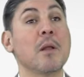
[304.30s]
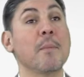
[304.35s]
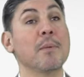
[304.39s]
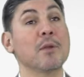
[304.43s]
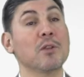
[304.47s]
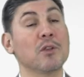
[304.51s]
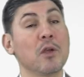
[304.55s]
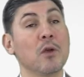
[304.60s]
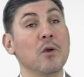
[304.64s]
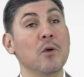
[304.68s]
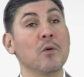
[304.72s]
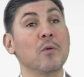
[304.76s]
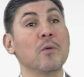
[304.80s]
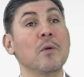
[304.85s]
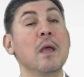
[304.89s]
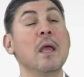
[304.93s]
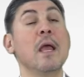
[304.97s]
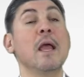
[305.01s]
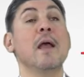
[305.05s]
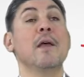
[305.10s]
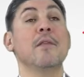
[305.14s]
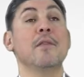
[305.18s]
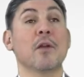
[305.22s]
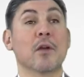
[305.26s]
Number two,
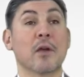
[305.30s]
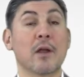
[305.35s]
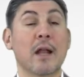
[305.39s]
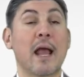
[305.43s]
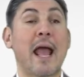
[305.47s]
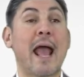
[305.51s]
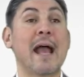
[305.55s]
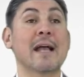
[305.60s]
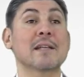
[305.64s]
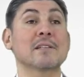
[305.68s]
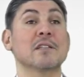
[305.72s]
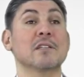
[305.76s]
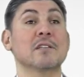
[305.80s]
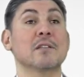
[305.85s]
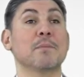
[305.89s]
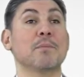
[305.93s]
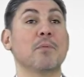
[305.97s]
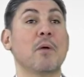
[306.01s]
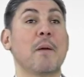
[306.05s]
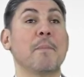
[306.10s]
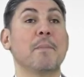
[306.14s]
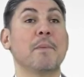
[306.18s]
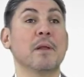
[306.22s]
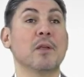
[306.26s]
they're going to access the
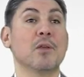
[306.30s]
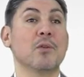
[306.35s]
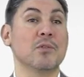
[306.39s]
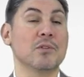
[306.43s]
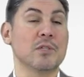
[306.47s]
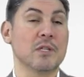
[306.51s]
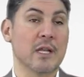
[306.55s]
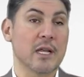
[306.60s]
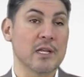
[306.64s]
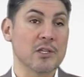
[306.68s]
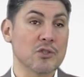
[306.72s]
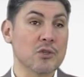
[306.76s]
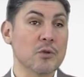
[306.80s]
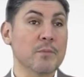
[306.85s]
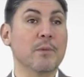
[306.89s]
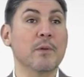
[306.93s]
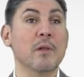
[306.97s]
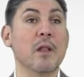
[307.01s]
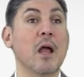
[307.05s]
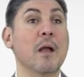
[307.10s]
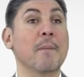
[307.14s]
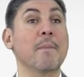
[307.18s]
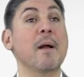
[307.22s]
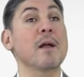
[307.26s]
property using a super
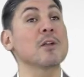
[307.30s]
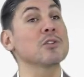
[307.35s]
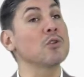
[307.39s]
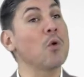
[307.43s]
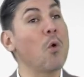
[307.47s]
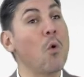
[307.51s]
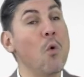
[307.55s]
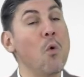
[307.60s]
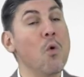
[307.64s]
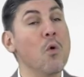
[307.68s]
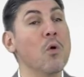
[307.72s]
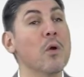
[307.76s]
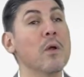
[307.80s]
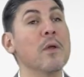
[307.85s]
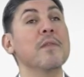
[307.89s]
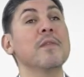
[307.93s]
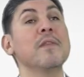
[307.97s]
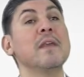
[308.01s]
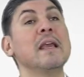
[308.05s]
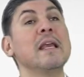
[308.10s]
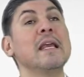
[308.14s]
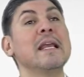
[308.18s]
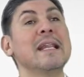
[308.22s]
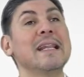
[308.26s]
lockbox, or
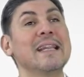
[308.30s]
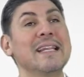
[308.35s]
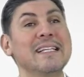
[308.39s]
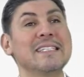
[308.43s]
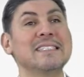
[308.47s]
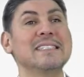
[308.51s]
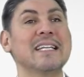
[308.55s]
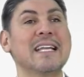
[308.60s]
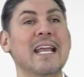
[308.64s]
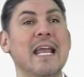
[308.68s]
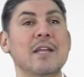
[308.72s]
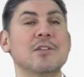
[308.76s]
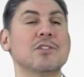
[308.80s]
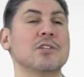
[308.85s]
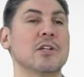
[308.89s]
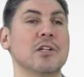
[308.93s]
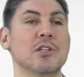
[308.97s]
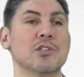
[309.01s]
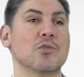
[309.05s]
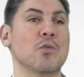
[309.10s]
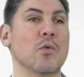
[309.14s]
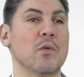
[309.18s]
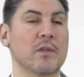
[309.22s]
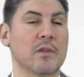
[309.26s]
the listing agent
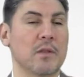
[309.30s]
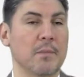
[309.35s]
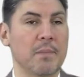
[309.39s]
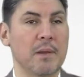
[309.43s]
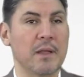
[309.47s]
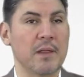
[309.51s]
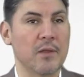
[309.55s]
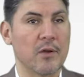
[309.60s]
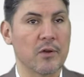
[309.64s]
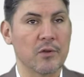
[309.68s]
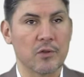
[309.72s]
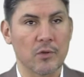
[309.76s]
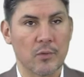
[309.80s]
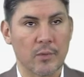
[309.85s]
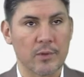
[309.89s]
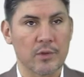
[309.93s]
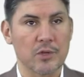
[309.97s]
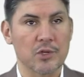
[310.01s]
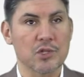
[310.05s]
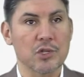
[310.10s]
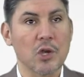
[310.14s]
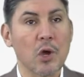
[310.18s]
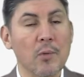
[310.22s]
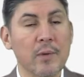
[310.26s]
is going to be there during
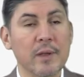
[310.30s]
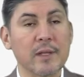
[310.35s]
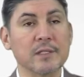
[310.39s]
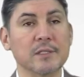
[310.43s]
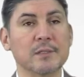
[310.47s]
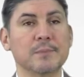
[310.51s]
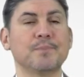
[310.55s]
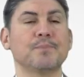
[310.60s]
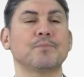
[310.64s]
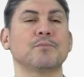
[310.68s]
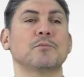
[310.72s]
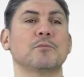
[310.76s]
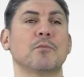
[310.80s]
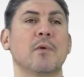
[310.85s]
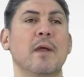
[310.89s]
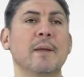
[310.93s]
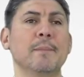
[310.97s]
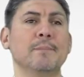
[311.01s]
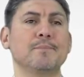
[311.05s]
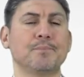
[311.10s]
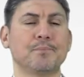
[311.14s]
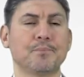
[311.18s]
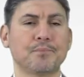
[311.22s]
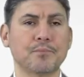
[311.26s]
the showings,
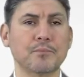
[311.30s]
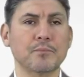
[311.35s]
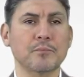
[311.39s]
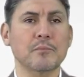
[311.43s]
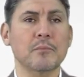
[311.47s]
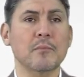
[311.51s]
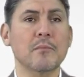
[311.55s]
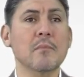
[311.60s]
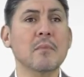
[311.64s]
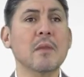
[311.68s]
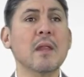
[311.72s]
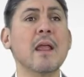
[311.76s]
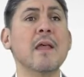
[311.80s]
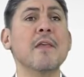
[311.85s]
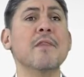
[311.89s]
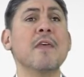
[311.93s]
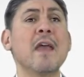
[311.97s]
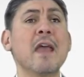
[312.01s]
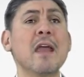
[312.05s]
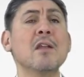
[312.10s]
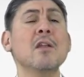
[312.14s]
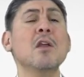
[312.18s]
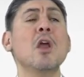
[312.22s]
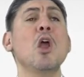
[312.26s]
right?
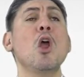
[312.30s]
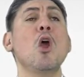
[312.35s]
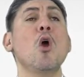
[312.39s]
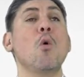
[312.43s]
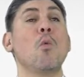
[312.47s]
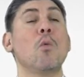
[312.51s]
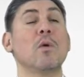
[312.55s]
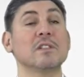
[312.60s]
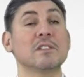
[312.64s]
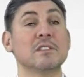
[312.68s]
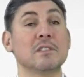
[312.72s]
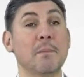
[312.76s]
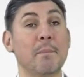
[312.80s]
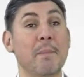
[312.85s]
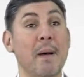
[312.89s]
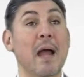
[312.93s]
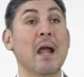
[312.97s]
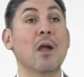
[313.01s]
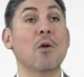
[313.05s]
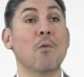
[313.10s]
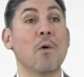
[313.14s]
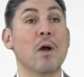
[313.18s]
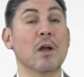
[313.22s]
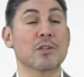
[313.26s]
Then, once the
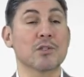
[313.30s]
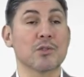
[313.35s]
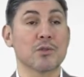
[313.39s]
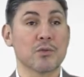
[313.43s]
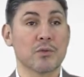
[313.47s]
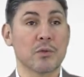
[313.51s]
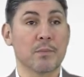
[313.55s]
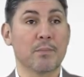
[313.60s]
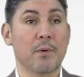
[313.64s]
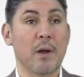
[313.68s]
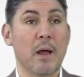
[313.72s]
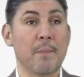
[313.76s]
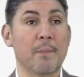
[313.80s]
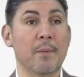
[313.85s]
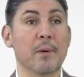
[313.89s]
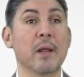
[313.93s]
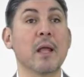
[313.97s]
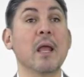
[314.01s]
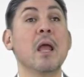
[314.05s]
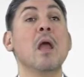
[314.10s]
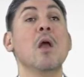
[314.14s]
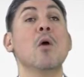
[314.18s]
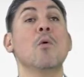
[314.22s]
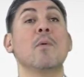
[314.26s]
buyer walks through the
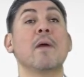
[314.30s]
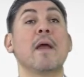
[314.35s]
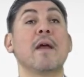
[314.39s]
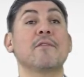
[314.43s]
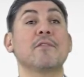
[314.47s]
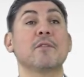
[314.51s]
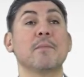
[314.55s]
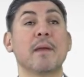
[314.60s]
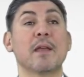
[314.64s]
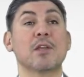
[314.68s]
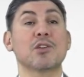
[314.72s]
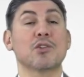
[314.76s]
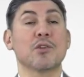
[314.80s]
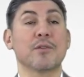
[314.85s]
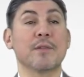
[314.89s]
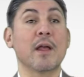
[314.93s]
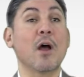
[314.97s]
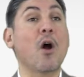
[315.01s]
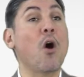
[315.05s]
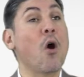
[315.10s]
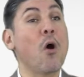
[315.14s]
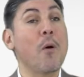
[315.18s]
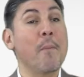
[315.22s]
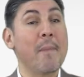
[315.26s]
property, we have to make sure
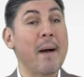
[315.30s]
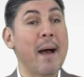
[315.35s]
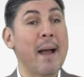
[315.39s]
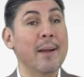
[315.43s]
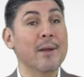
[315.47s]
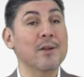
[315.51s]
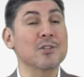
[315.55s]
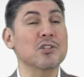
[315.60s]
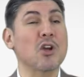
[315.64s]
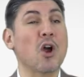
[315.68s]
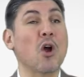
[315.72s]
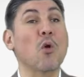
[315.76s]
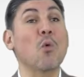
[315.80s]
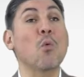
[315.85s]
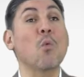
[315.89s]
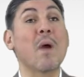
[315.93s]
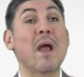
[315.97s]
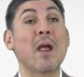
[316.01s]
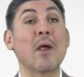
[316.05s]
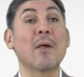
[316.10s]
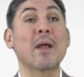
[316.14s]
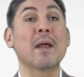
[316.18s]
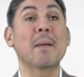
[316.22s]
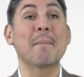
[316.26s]
that all buyers are
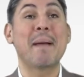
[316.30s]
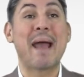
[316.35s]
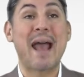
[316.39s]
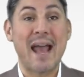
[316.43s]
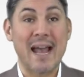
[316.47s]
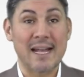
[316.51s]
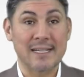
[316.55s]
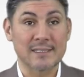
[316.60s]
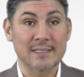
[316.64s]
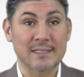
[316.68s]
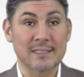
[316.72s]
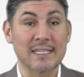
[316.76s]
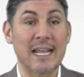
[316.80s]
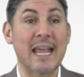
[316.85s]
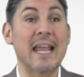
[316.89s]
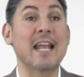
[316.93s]
wearing masks,